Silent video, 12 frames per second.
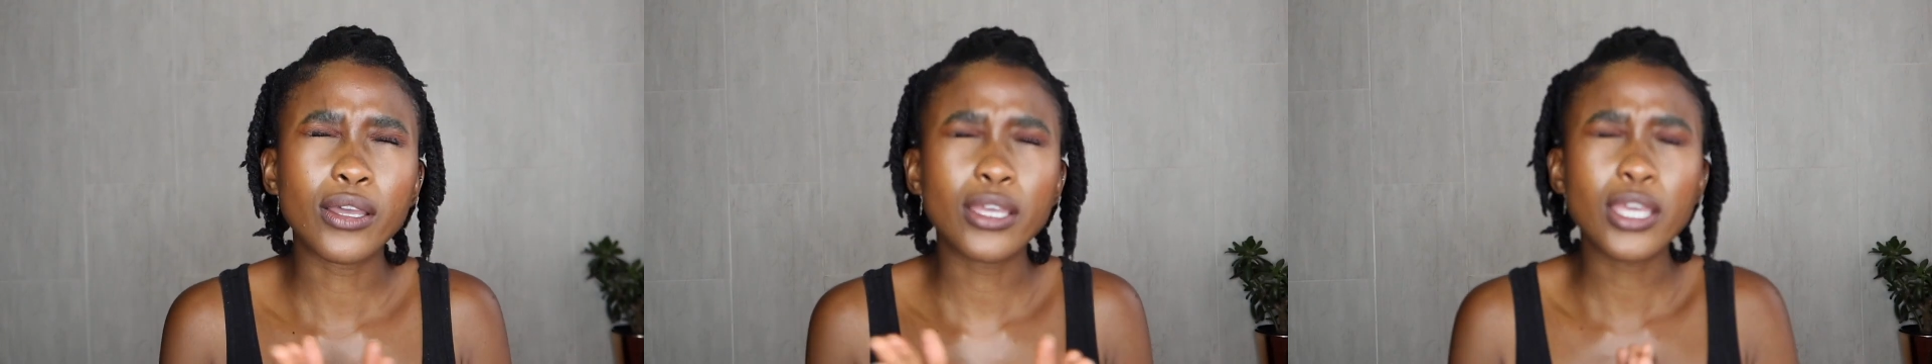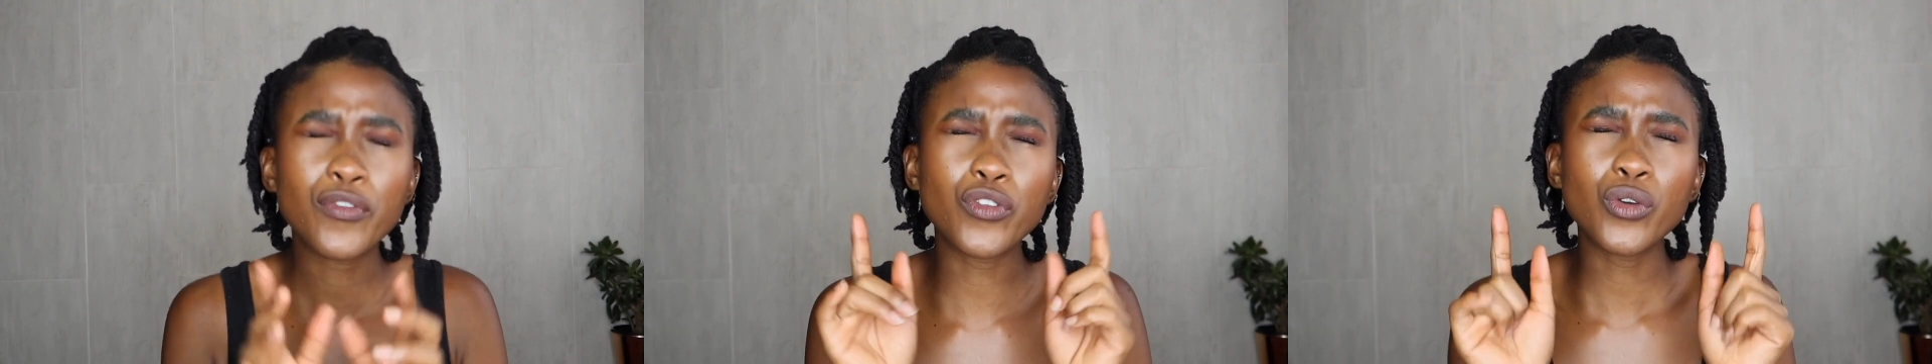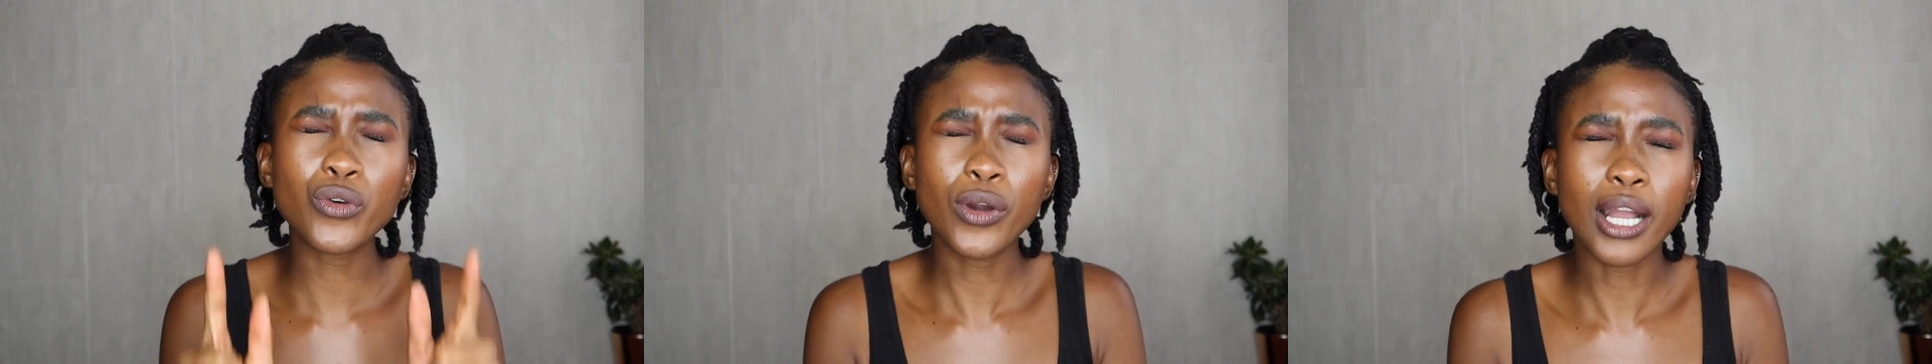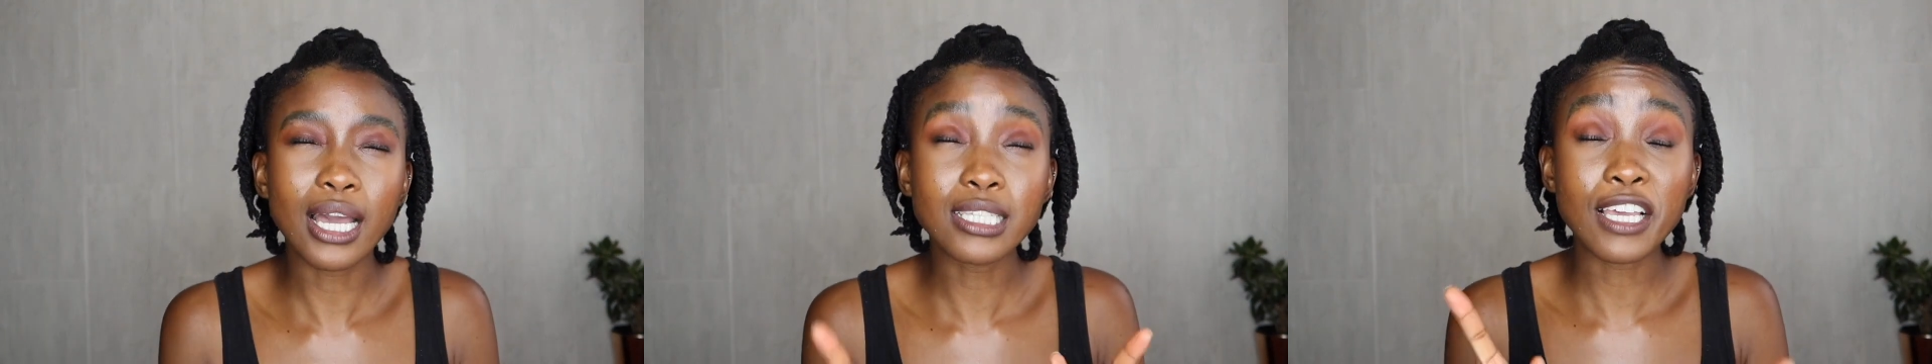if you
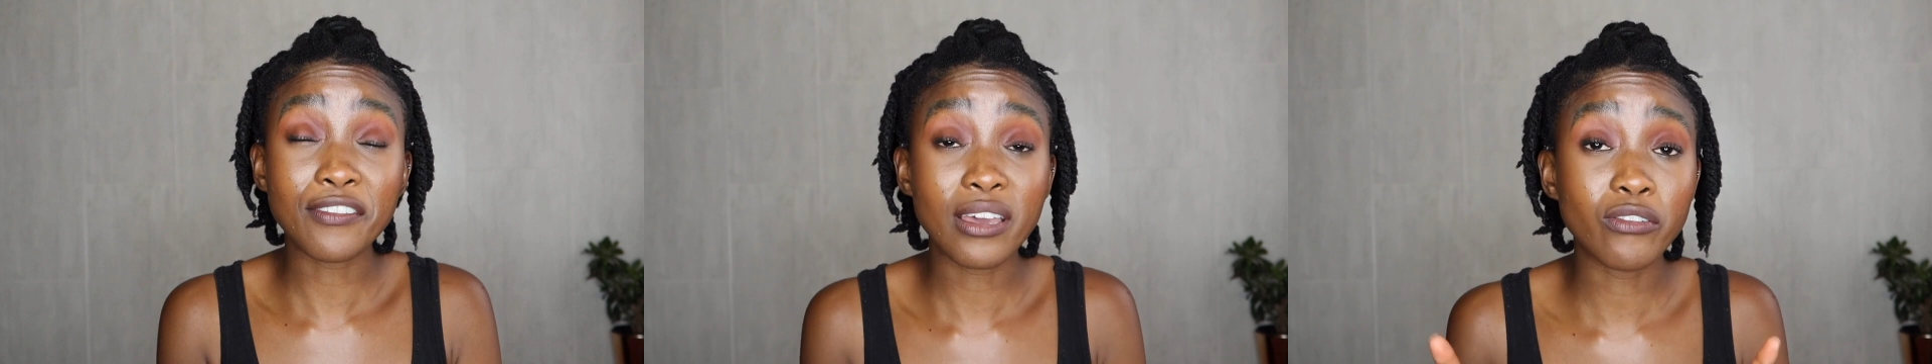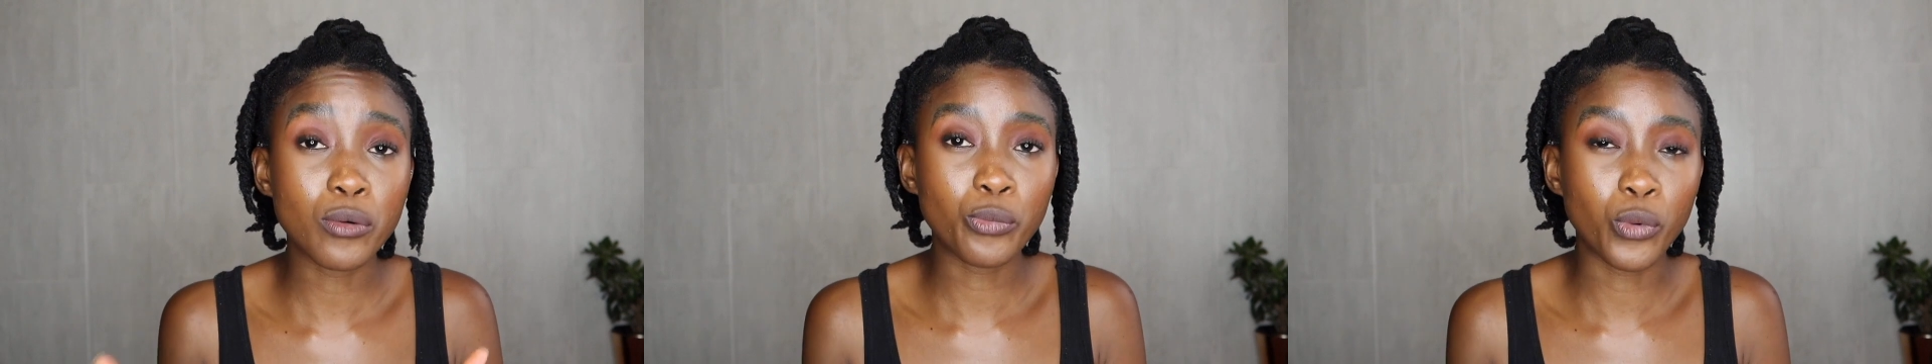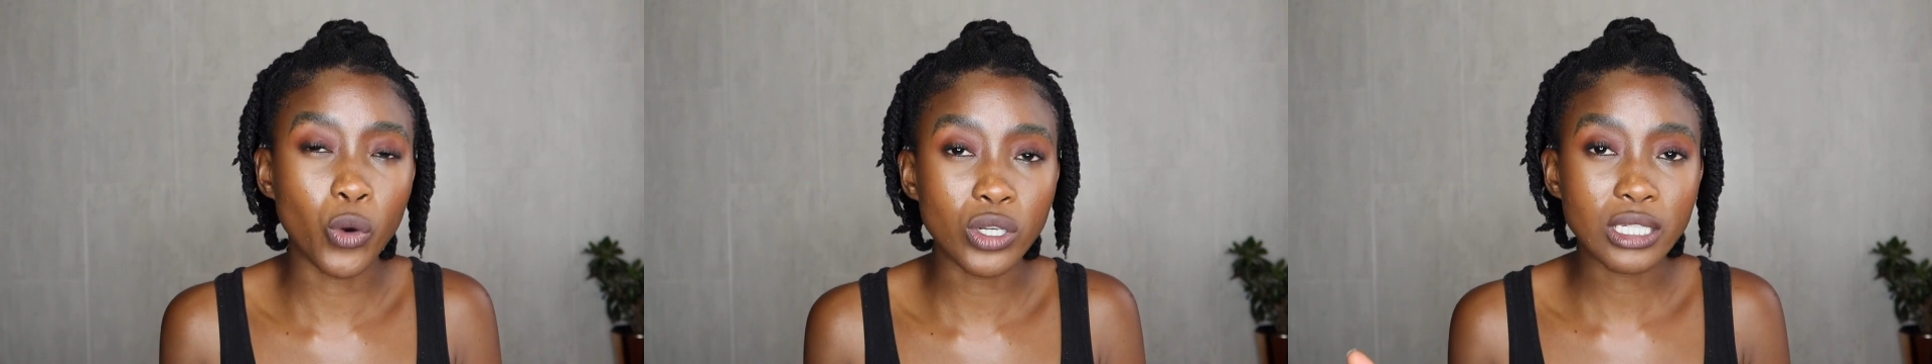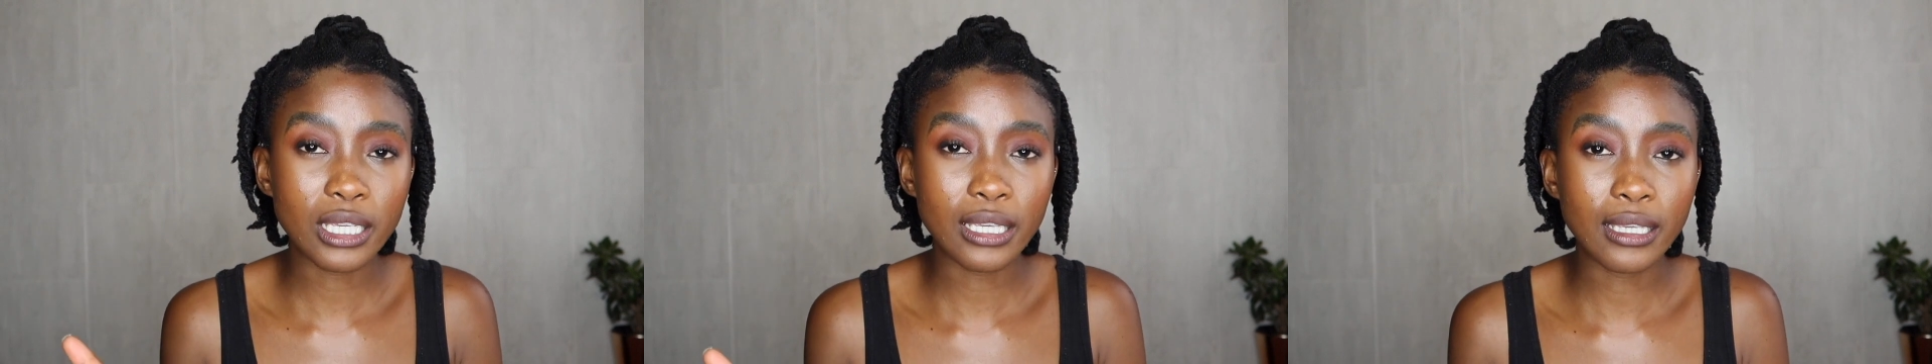guys have ever bought